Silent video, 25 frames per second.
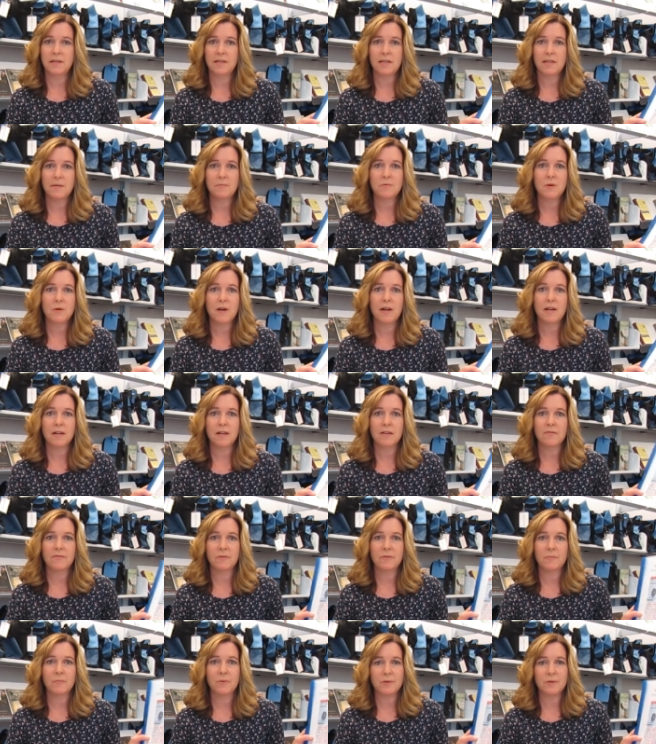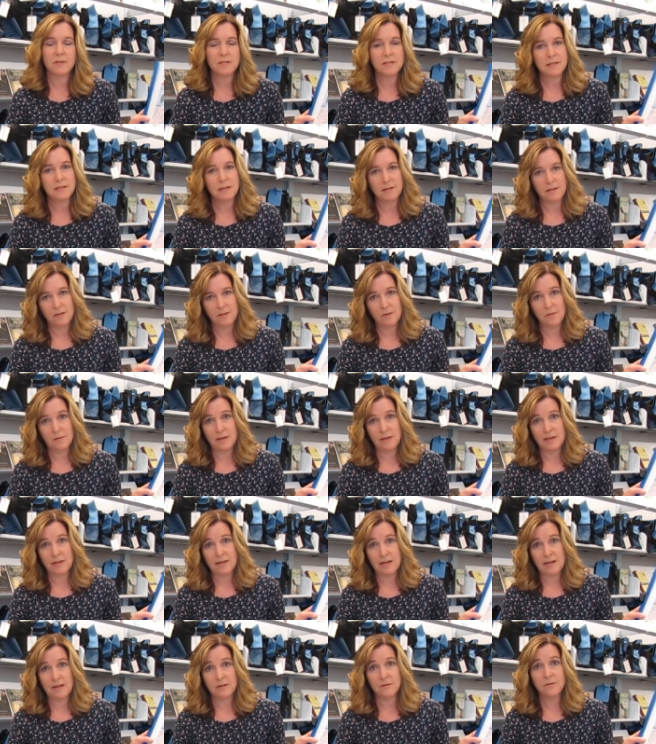keep track of the books that you
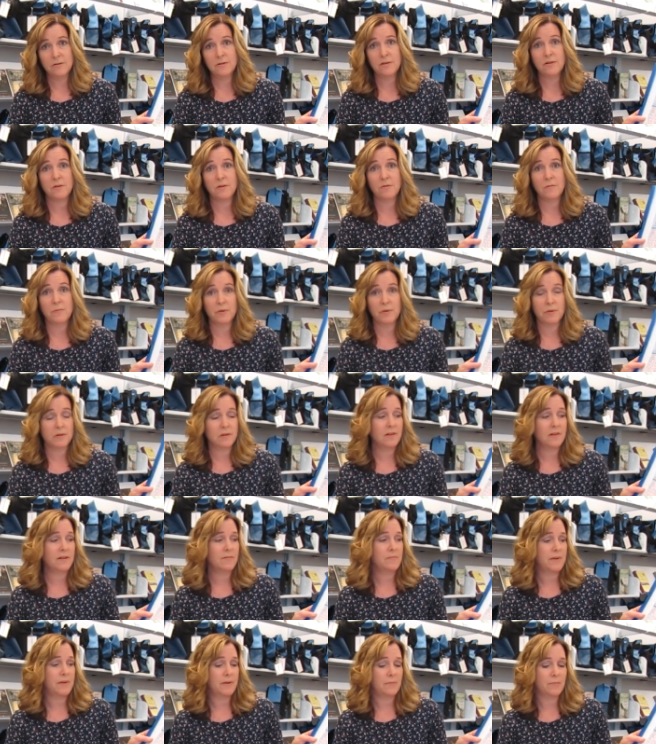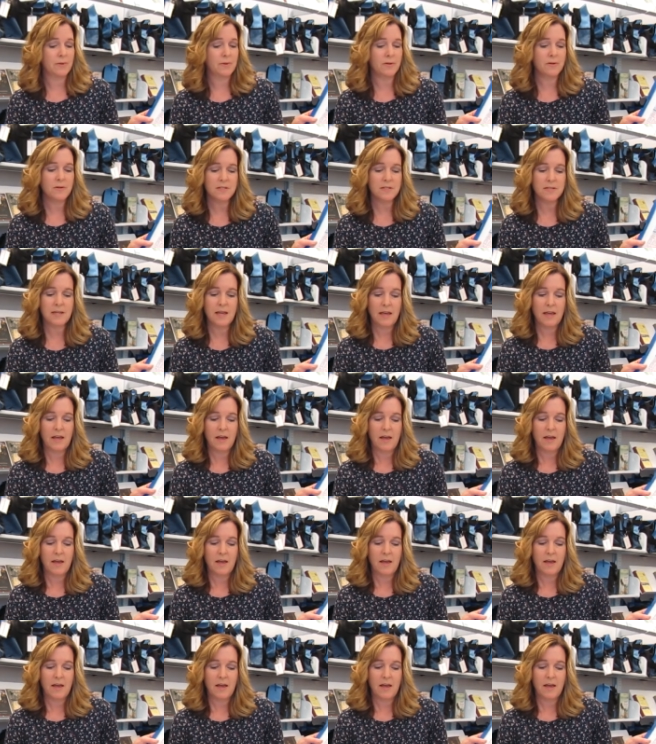lend out to your book club members.